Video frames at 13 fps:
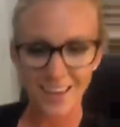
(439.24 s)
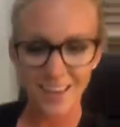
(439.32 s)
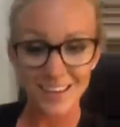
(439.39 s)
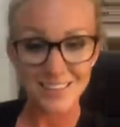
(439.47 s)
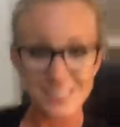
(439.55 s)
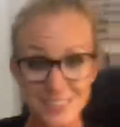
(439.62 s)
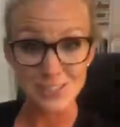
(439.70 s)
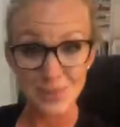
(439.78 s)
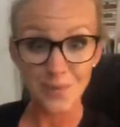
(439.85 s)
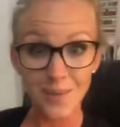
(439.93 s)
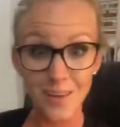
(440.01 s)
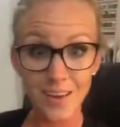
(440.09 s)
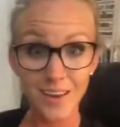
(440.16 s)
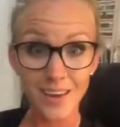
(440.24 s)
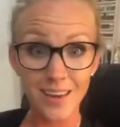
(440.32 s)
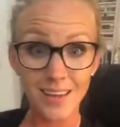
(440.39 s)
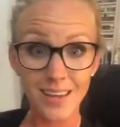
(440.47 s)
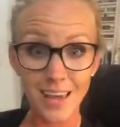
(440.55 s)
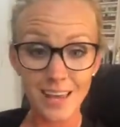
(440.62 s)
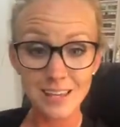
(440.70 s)
Enjoy
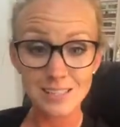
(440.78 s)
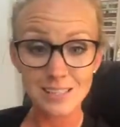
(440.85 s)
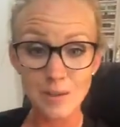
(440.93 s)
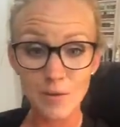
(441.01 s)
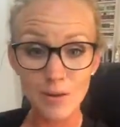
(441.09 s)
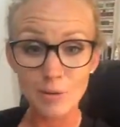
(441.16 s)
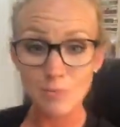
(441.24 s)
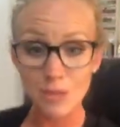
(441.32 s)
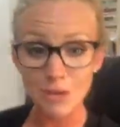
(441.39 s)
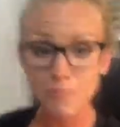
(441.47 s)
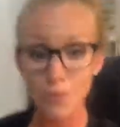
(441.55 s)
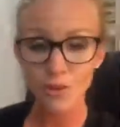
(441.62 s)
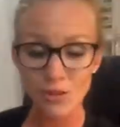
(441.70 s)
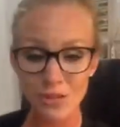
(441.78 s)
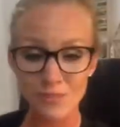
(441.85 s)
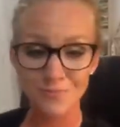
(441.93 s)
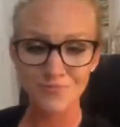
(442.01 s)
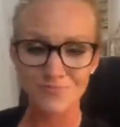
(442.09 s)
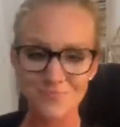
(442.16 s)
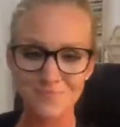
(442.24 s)
getting to know your people
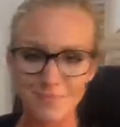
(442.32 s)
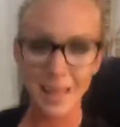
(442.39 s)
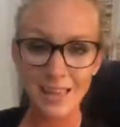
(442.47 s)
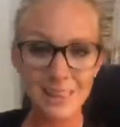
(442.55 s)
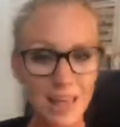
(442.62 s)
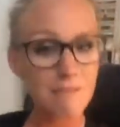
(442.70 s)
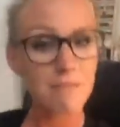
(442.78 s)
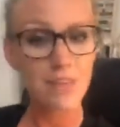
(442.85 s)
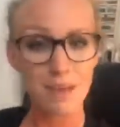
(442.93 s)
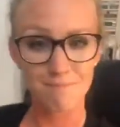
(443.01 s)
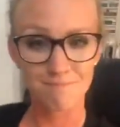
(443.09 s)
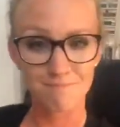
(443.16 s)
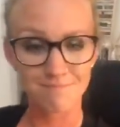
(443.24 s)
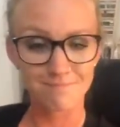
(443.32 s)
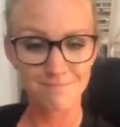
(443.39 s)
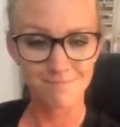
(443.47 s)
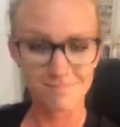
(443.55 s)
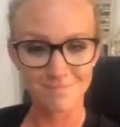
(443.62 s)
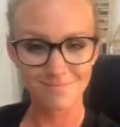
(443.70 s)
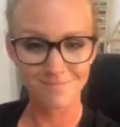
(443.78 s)
and love them.
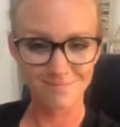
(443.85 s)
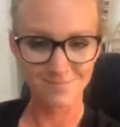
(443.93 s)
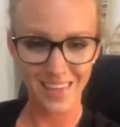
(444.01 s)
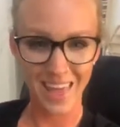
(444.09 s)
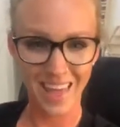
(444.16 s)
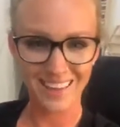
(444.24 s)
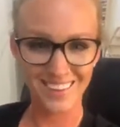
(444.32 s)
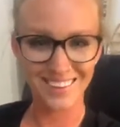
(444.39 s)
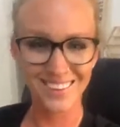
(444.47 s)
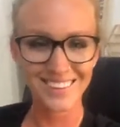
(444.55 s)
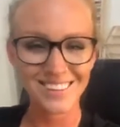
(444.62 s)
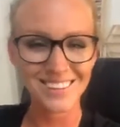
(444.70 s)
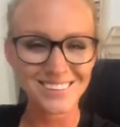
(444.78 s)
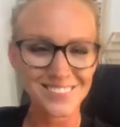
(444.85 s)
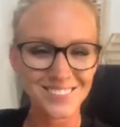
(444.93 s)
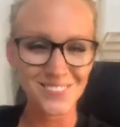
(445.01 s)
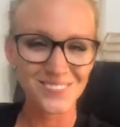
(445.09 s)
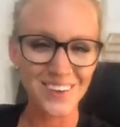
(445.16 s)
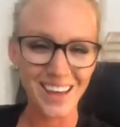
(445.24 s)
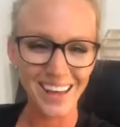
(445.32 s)
Okay,
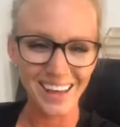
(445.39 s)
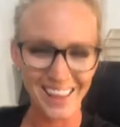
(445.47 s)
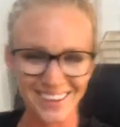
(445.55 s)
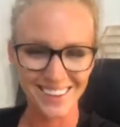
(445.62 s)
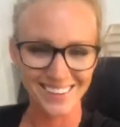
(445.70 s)
bye.